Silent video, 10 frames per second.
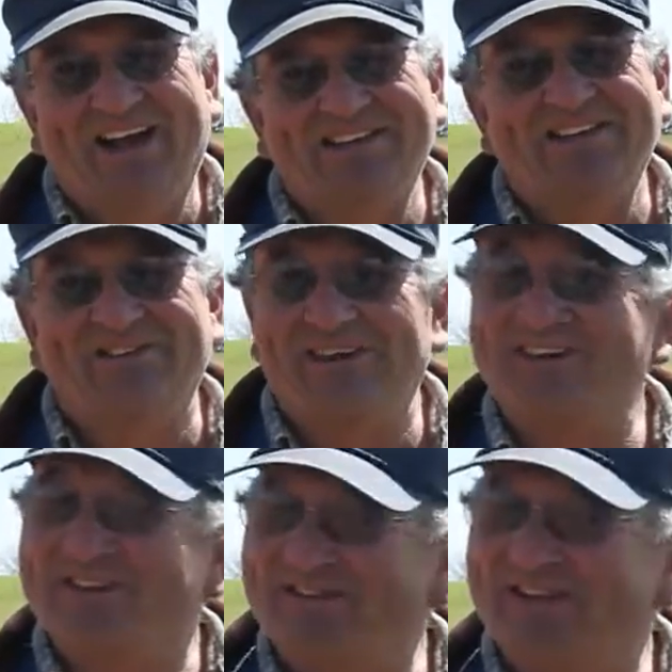I said, well,
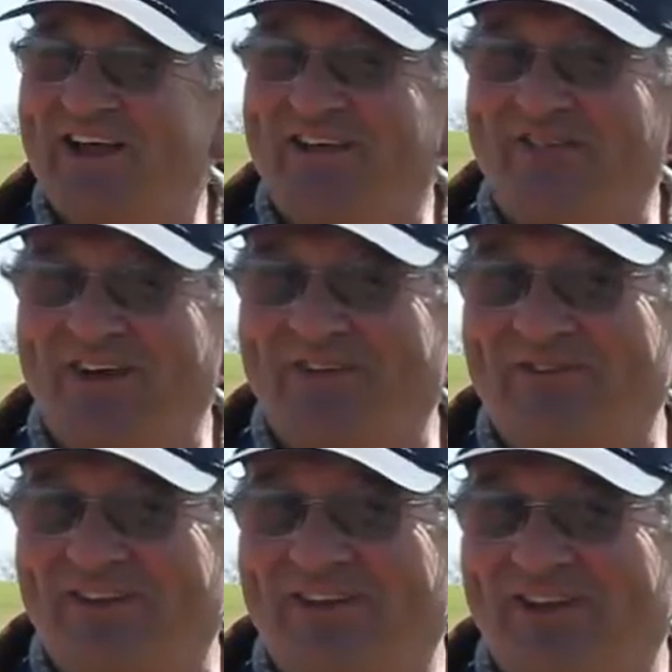it seems like the best
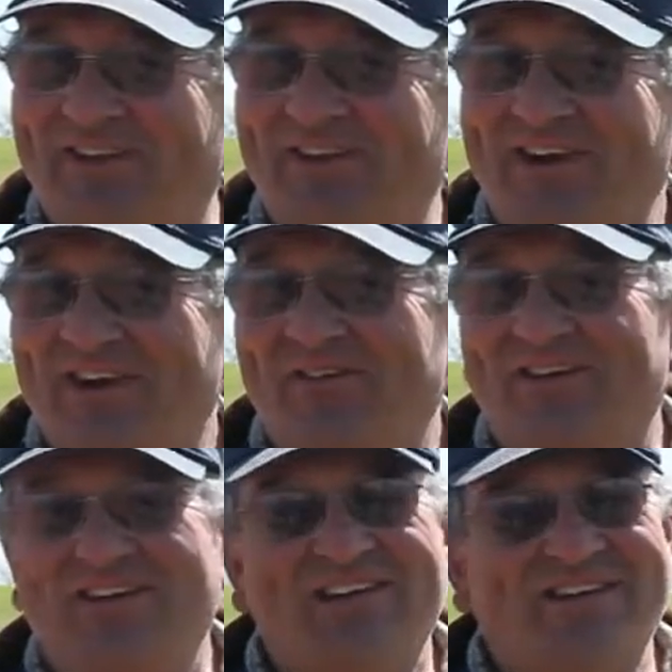one or the other
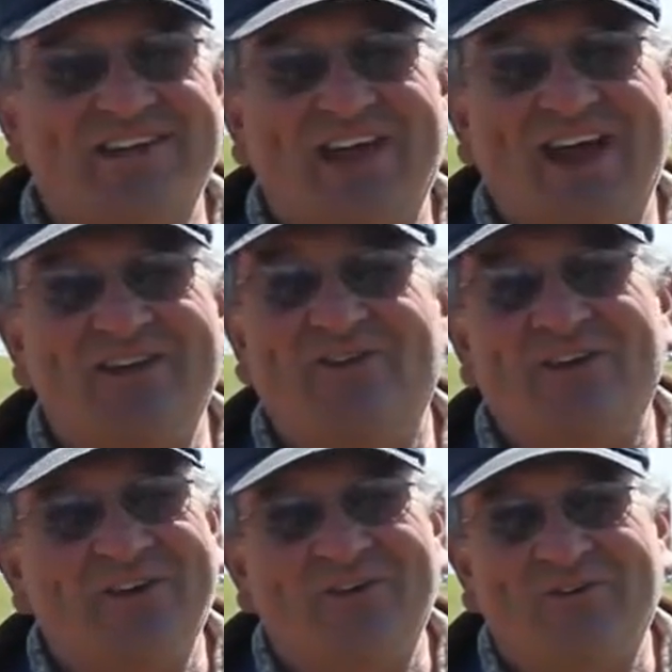because I said, I don't
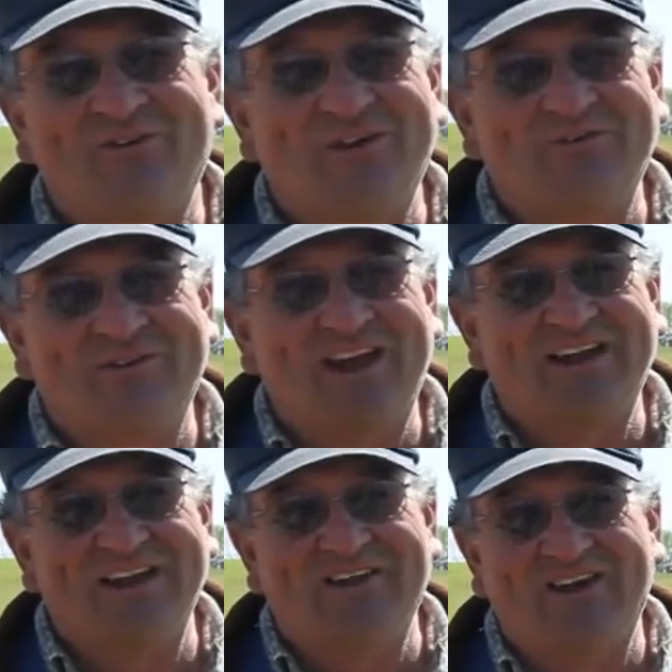really know where we can find
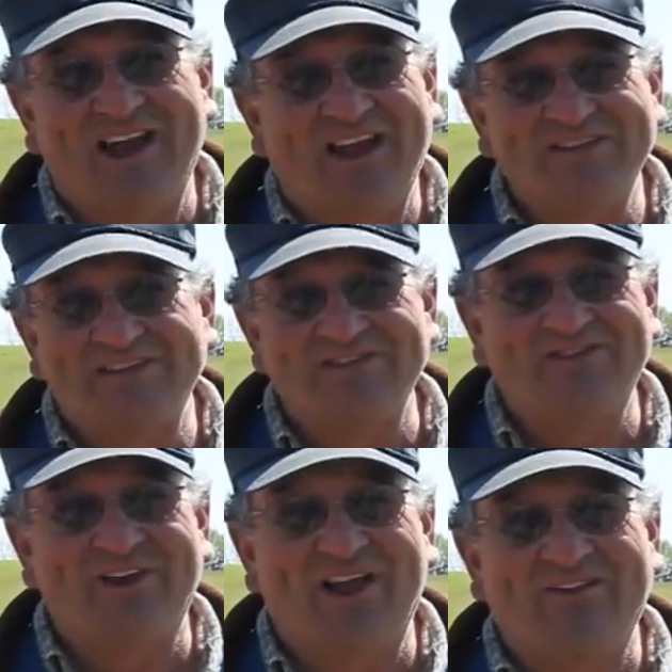any grass because the
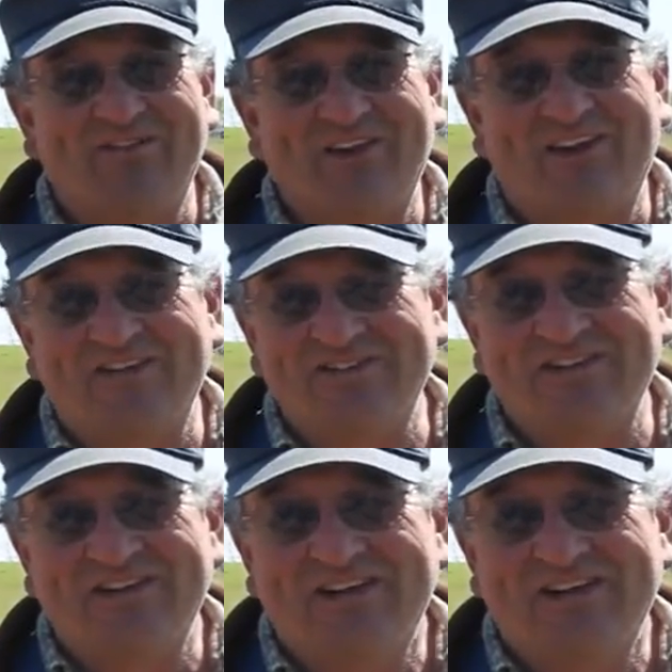drought's there. I said,